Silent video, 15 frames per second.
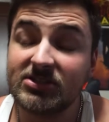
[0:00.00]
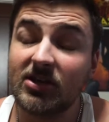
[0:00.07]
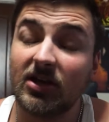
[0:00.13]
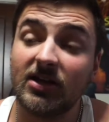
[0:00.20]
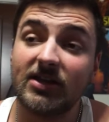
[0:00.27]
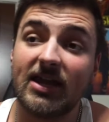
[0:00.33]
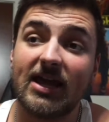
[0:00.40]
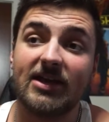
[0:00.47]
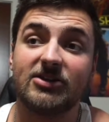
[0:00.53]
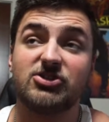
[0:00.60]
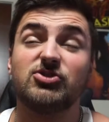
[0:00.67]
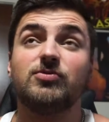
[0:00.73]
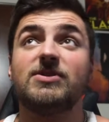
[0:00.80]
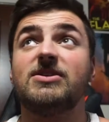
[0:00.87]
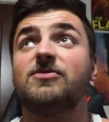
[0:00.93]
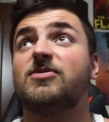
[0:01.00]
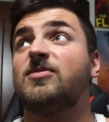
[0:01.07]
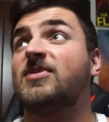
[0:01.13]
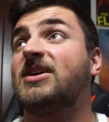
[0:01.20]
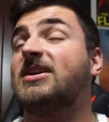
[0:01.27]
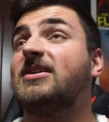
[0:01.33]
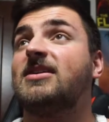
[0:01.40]
Gunn had a tweet from
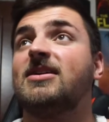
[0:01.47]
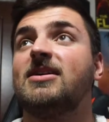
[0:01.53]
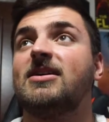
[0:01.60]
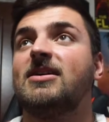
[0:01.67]
like